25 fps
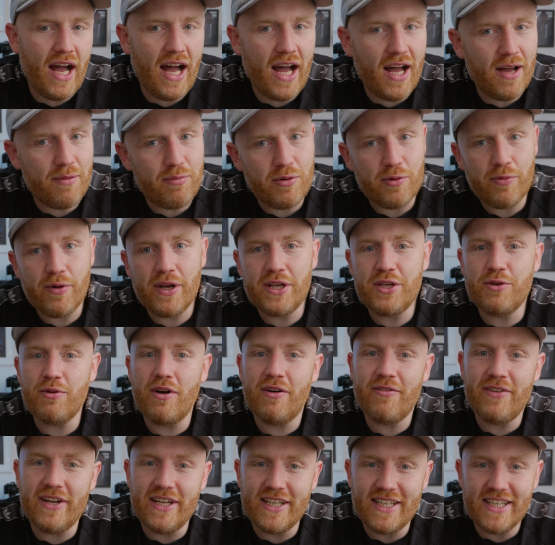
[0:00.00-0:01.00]
Ah, but when you
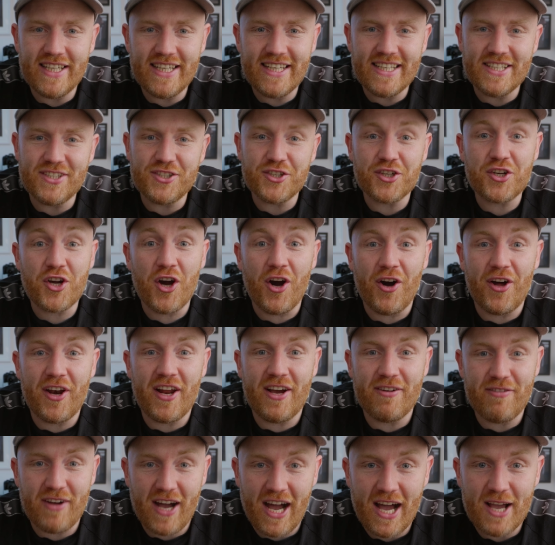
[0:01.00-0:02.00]
have NDs, you can't
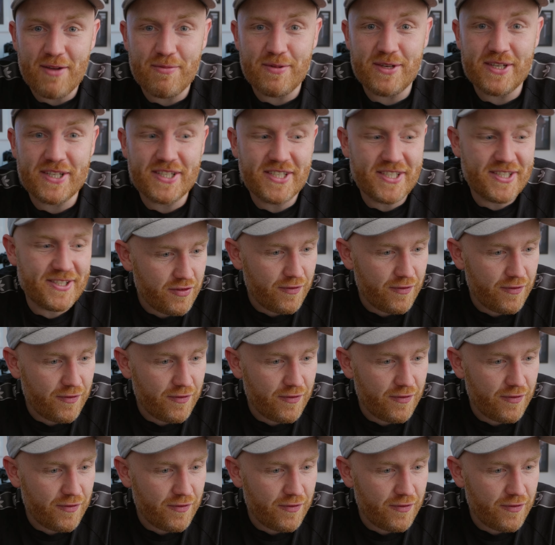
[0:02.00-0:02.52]
have IBIS.